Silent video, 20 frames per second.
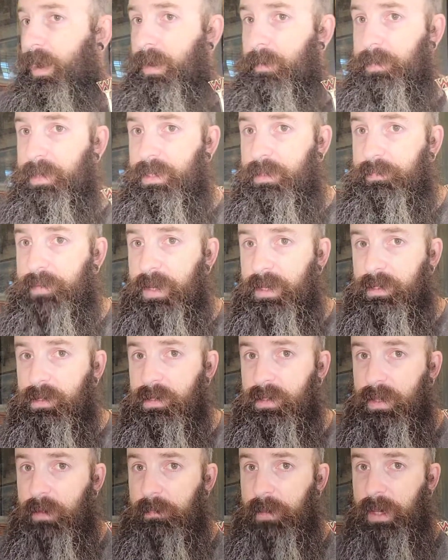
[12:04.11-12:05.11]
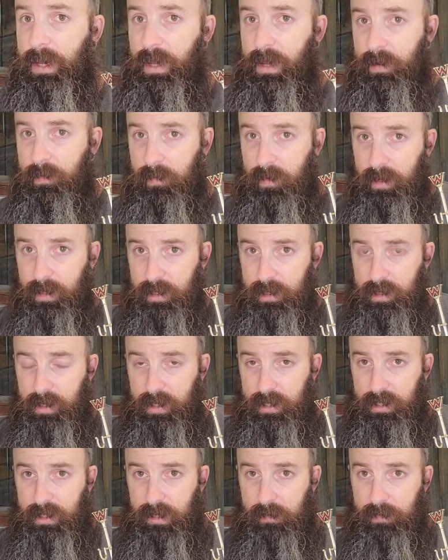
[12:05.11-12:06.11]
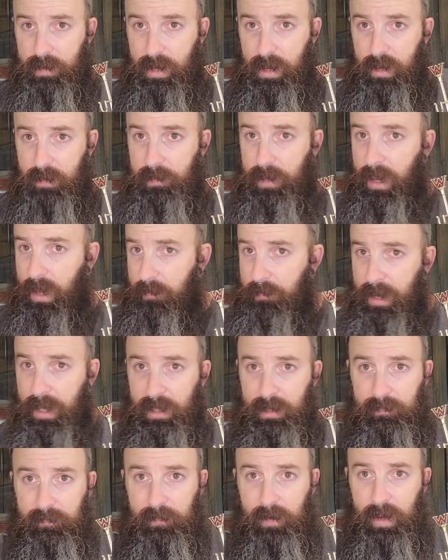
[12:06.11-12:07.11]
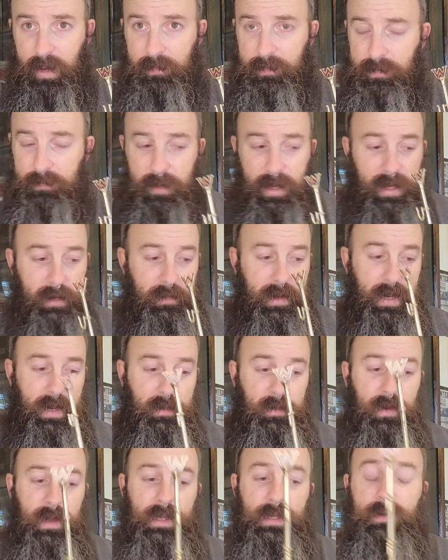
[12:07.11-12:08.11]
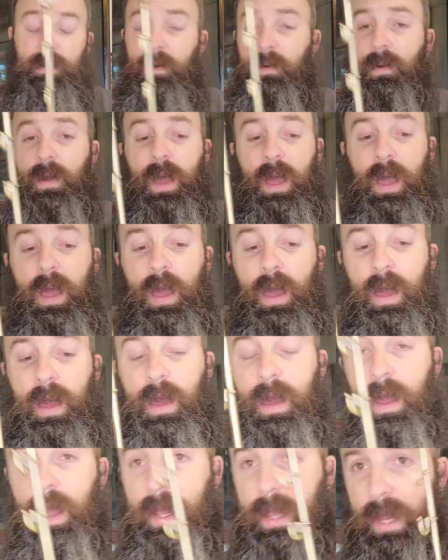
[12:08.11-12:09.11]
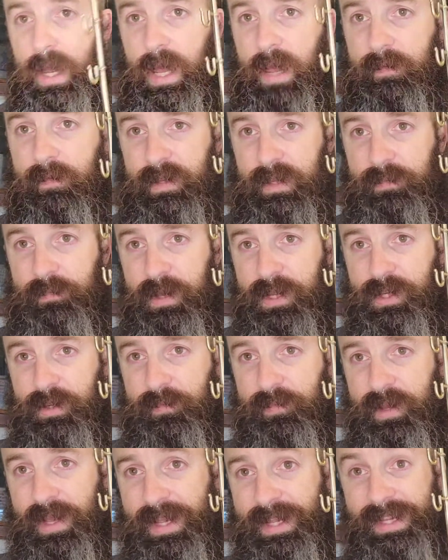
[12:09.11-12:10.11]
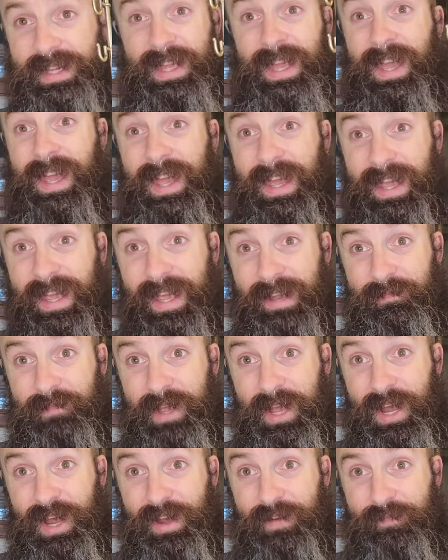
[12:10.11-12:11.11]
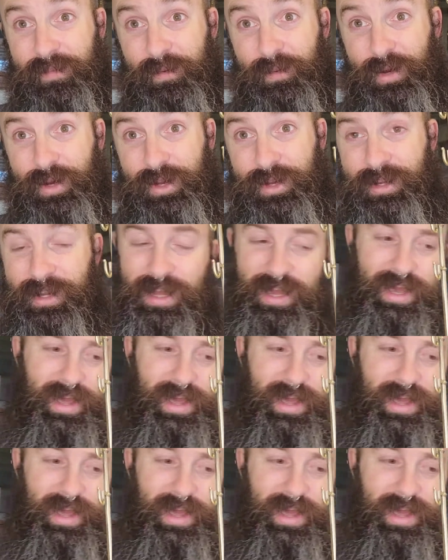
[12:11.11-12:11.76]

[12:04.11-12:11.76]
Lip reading: These pictures I made out of wood that you can see behind me, I made the frames, made them out of wood. So I kind of have a special place in me heart for wood.